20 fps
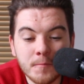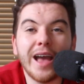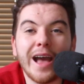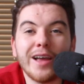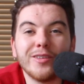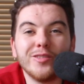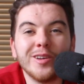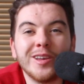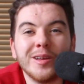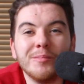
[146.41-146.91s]

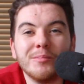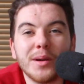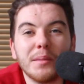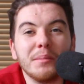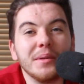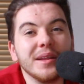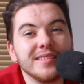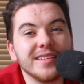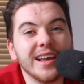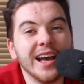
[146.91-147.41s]
As you can
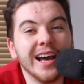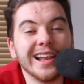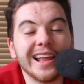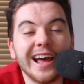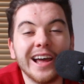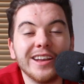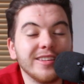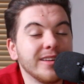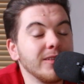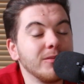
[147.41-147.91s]
probably tell,
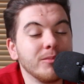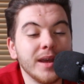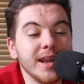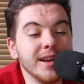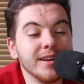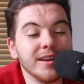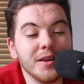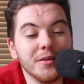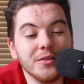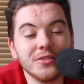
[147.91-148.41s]
I don't
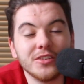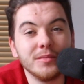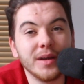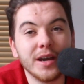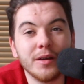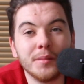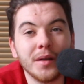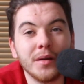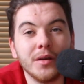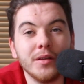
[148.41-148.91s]
make notes
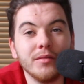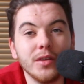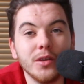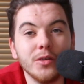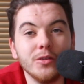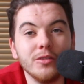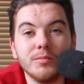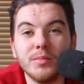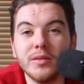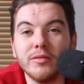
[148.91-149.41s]
about my
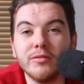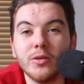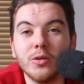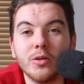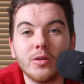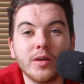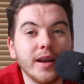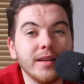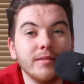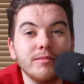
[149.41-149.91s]
reviews
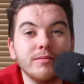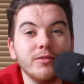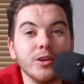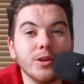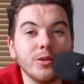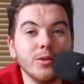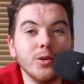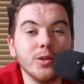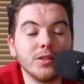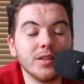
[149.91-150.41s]
before I
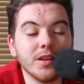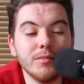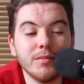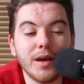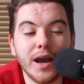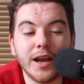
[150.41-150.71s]
record them.